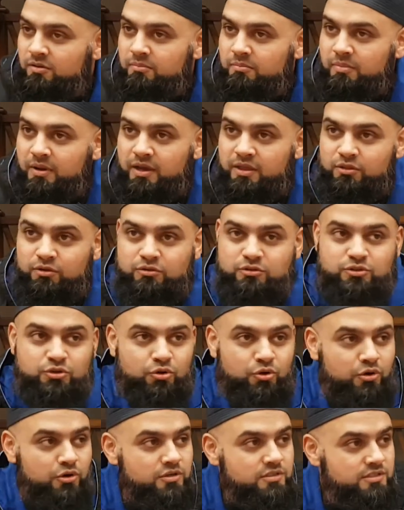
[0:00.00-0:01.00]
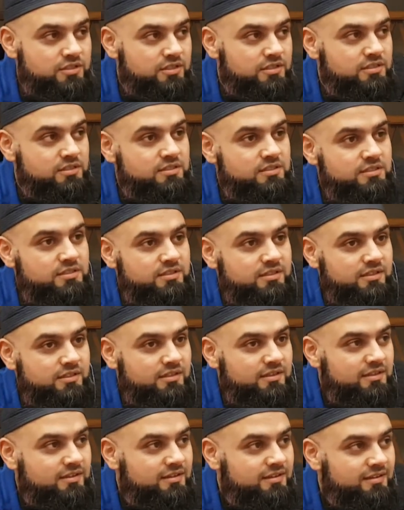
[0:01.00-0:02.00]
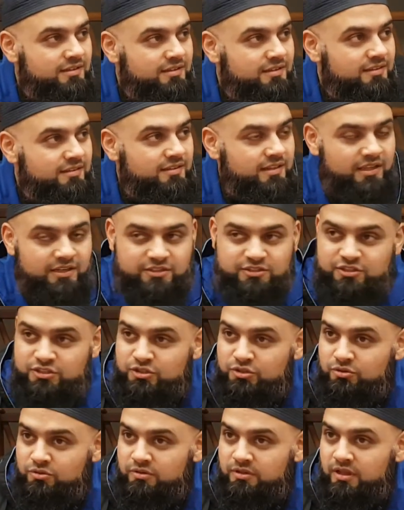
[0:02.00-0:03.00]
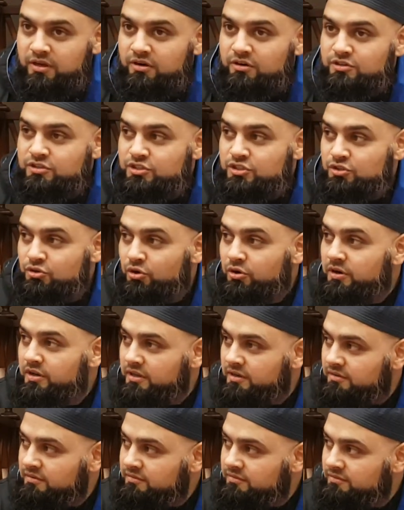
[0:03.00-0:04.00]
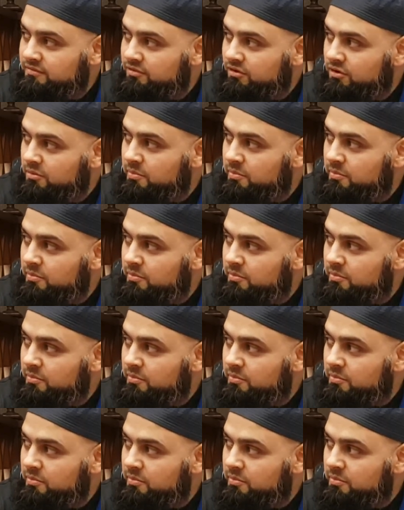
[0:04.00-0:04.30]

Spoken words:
By those horses that are snorting or